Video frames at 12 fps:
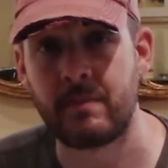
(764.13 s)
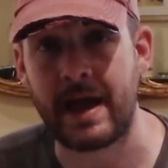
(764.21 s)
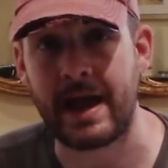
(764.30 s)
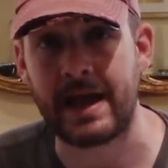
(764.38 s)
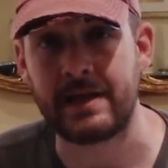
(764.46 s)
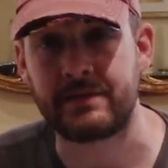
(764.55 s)

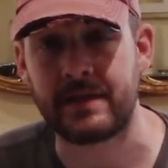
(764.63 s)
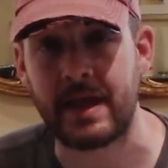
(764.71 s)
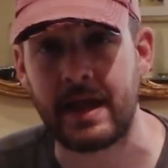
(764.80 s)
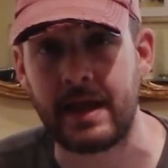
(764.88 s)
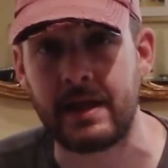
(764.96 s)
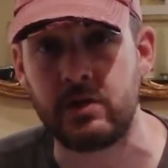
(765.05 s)
as
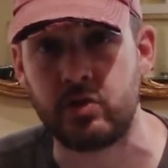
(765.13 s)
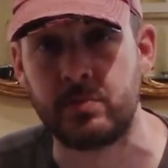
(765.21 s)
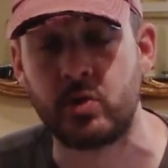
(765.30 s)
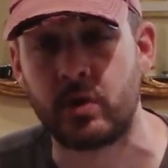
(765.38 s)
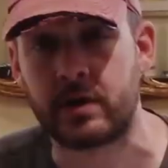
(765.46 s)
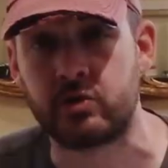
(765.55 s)
a
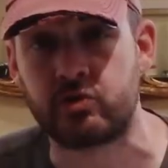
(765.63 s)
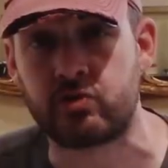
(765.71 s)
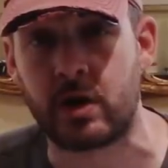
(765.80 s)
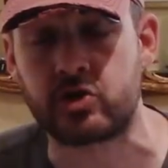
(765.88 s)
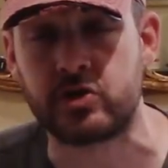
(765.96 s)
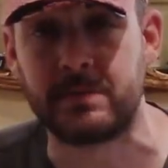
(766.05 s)
humidor
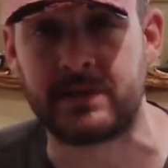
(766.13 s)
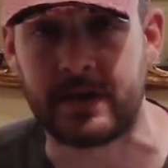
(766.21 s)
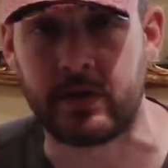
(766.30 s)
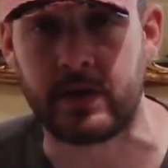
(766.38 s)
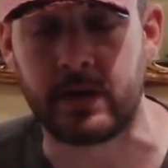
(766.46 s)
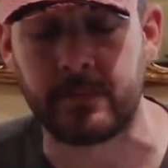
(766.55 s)
construction
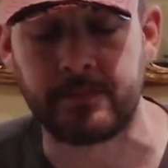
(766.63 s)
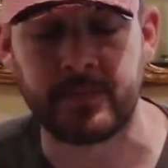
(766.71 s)
material.